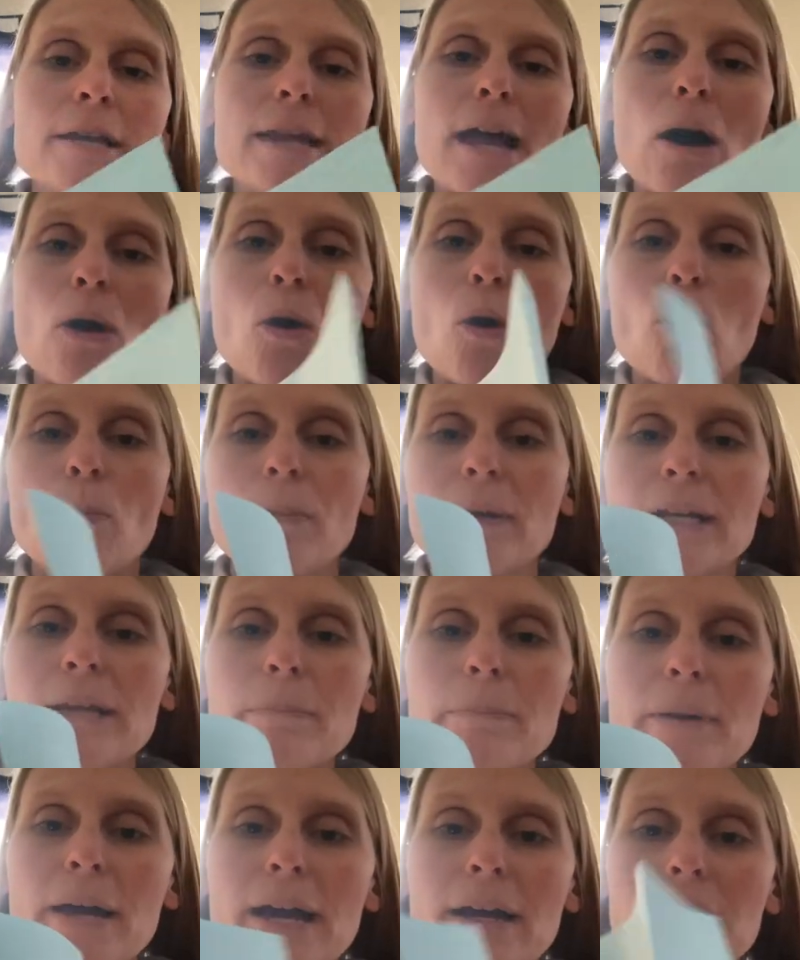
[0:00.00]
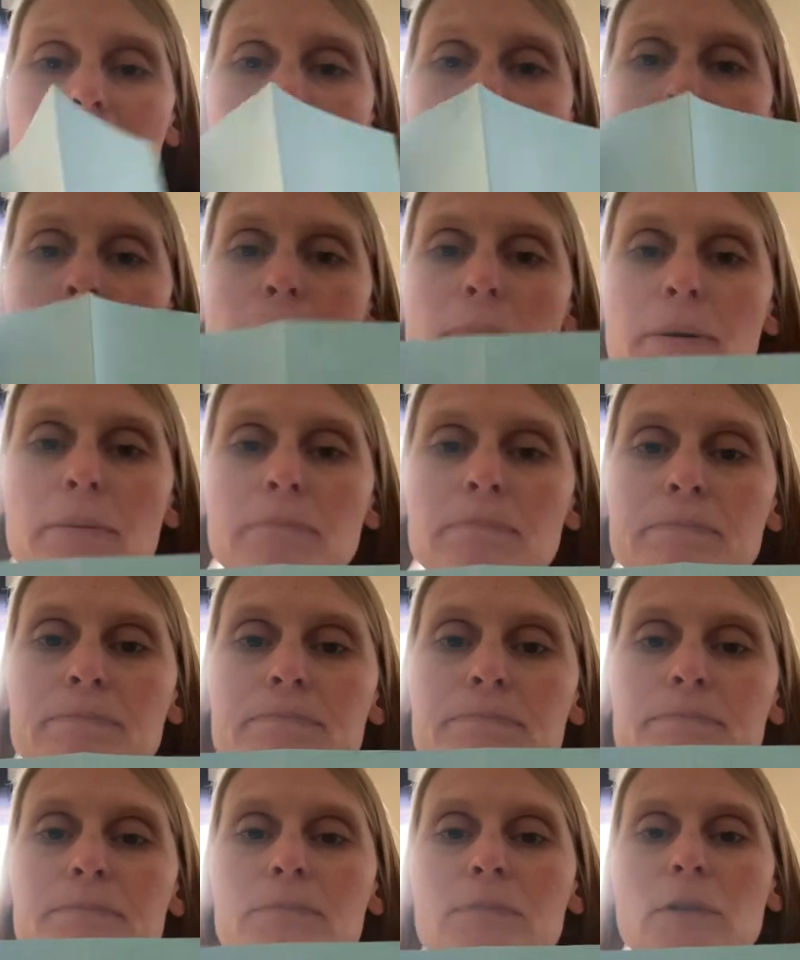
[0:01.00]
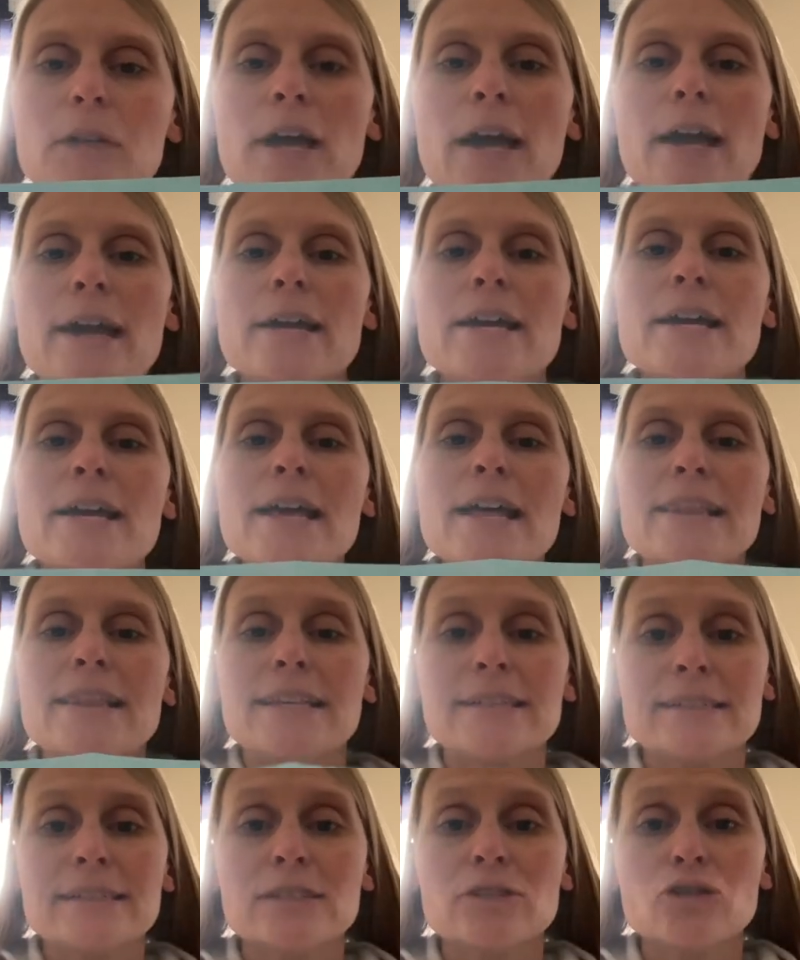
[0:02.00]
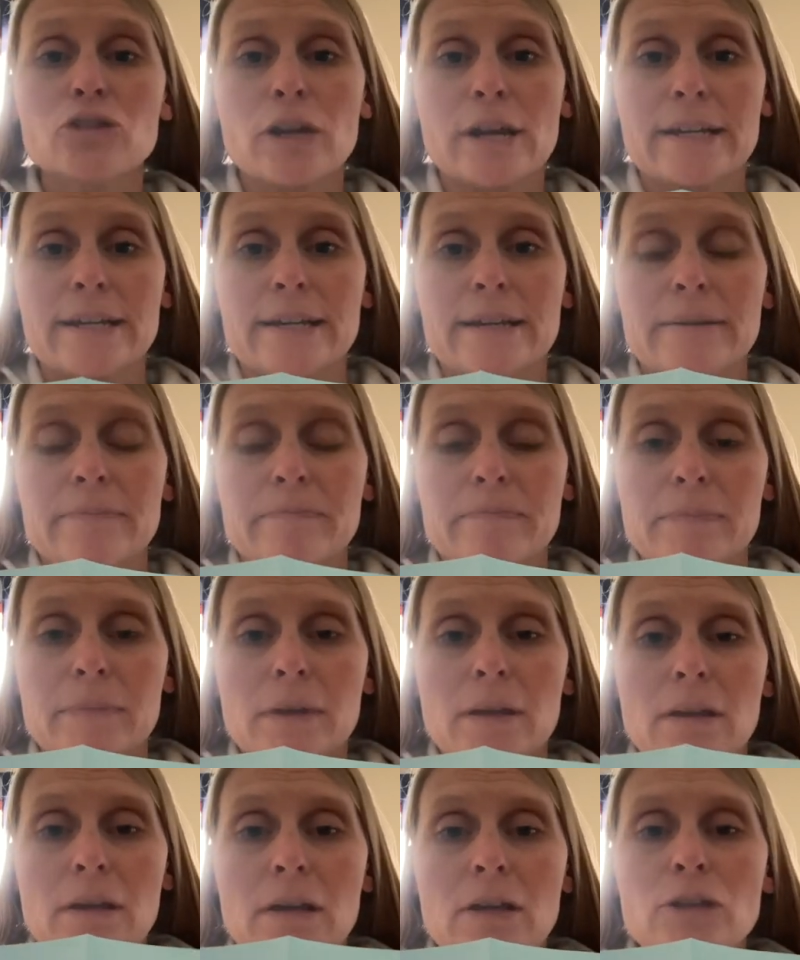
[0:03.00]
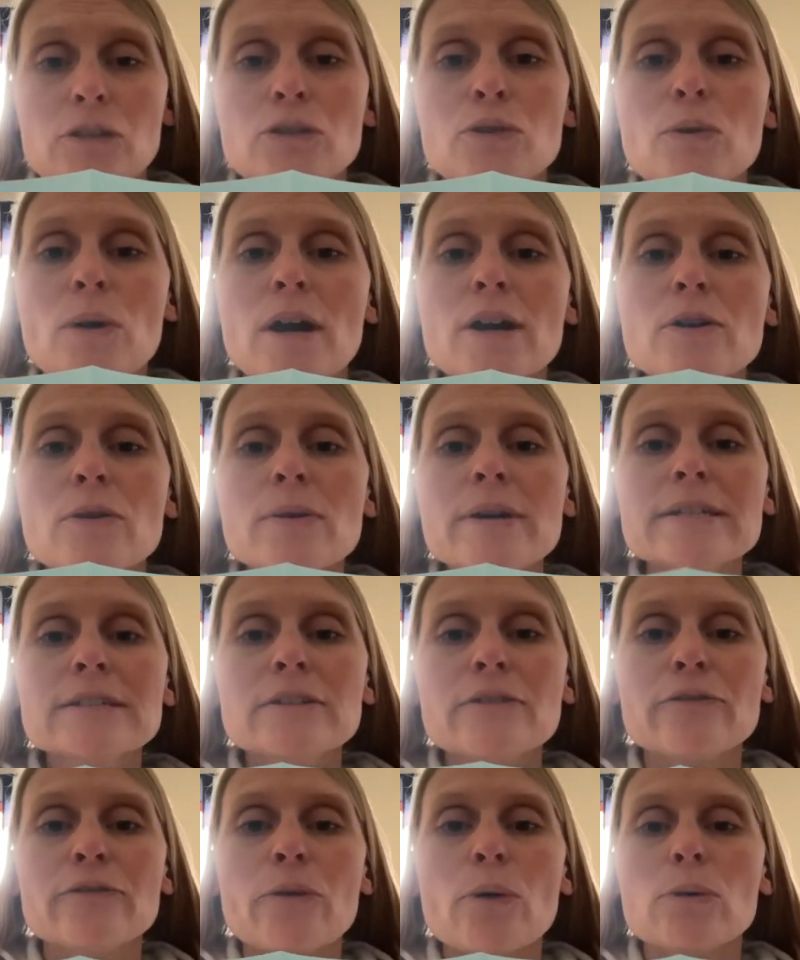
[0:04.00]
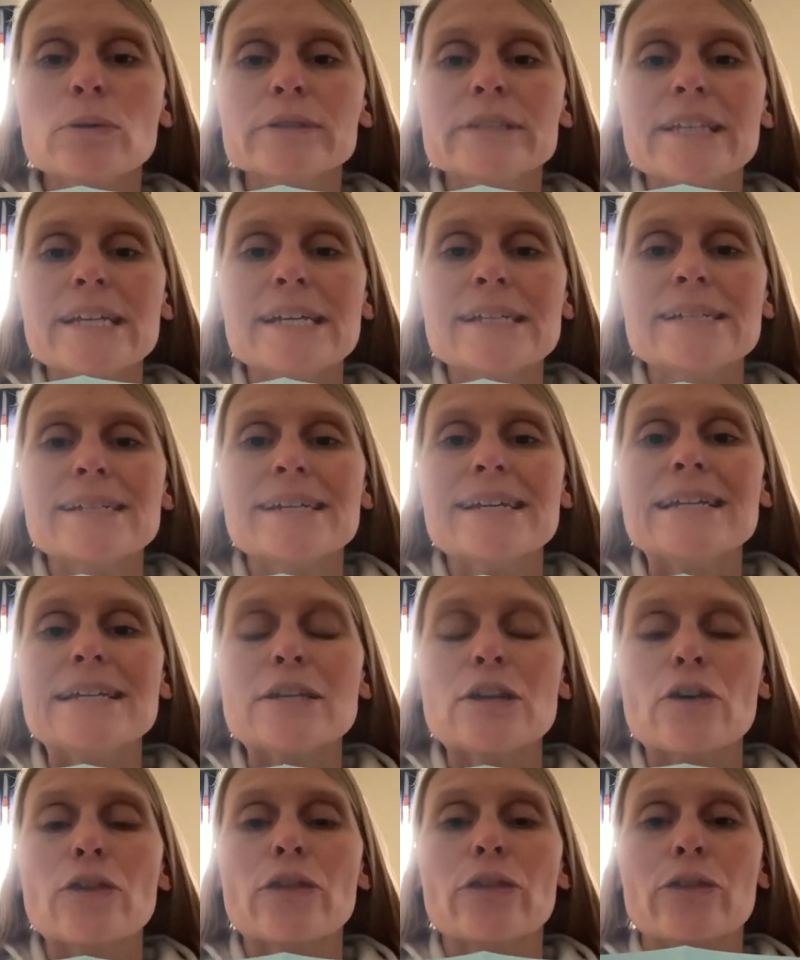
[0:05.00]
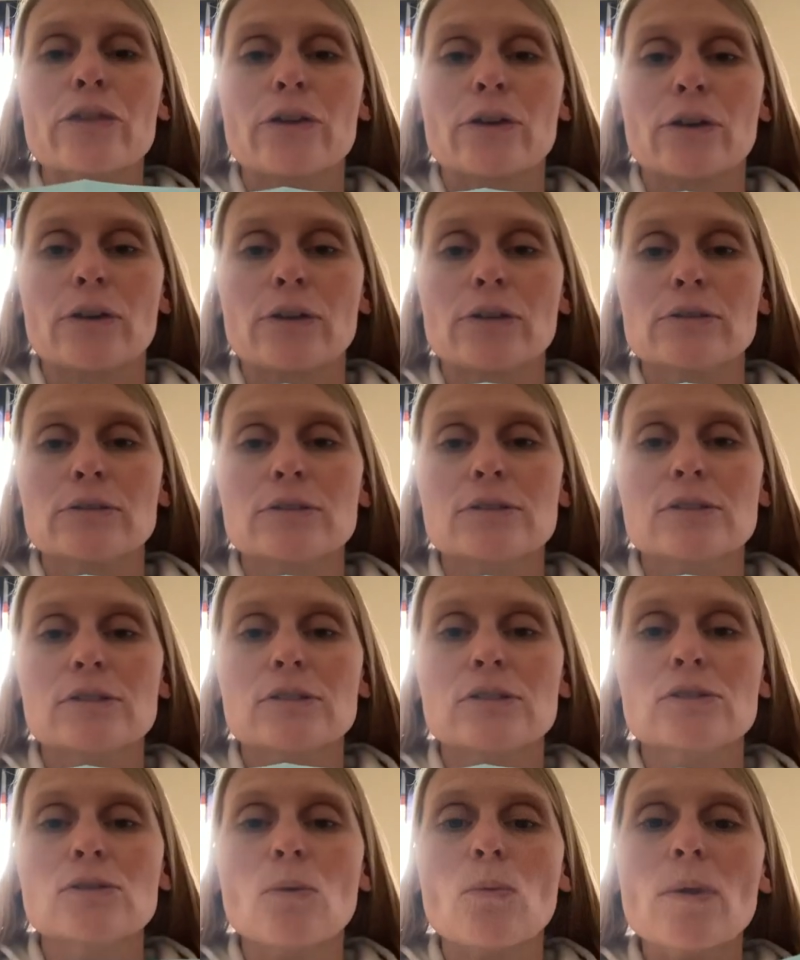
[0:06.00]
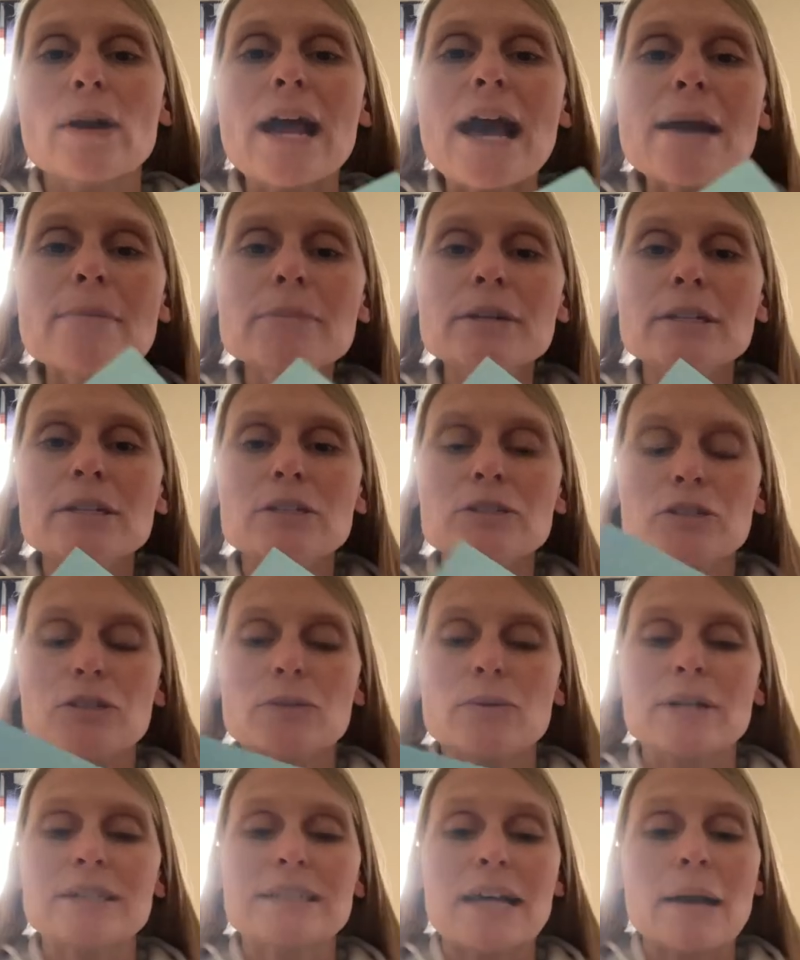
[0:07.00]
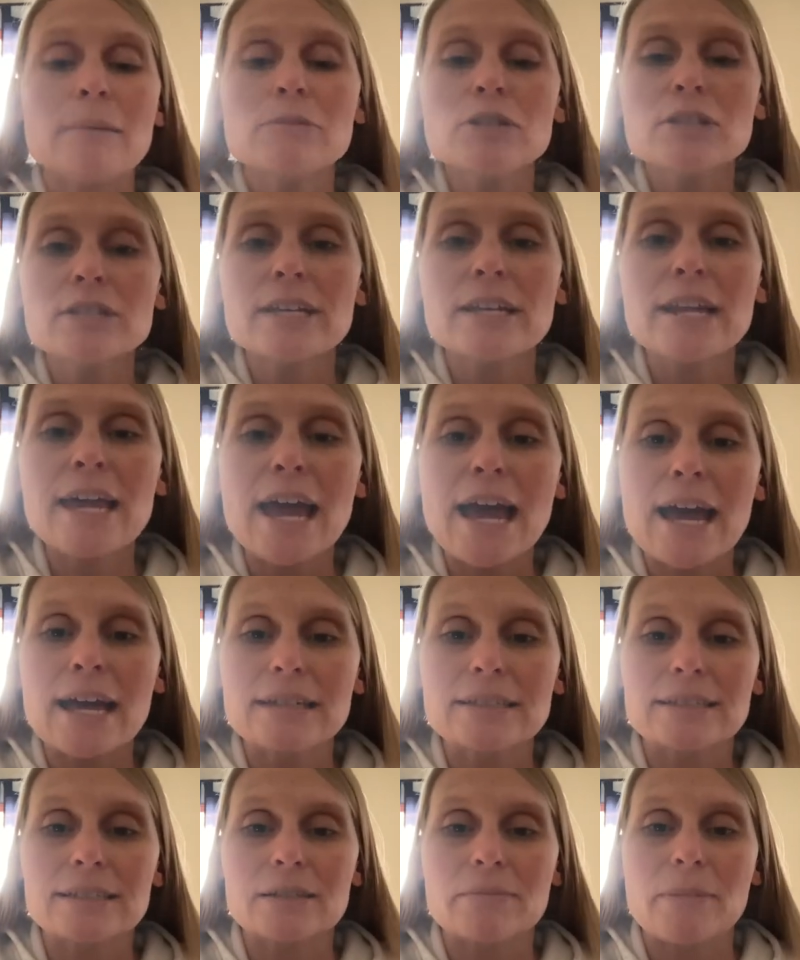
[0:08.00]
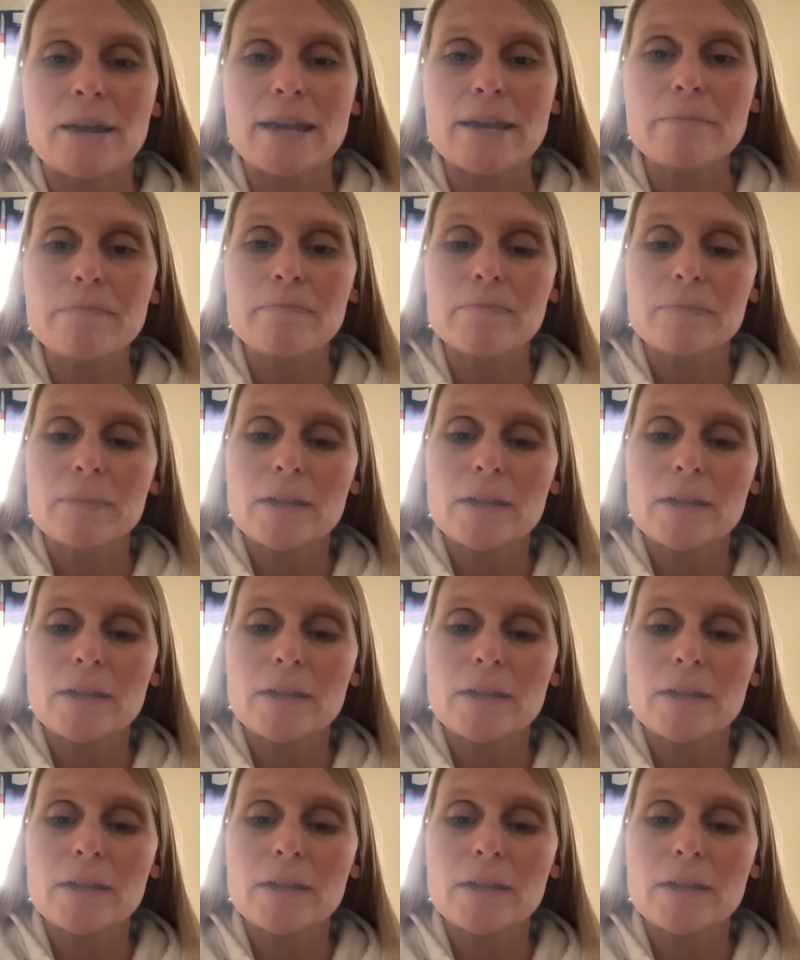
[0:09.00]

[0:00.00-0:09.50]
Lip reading: Now open it back up. Okay, this is tricky. You are going to fold this into thirds. So what I'm going to do is I'm just going to estimate,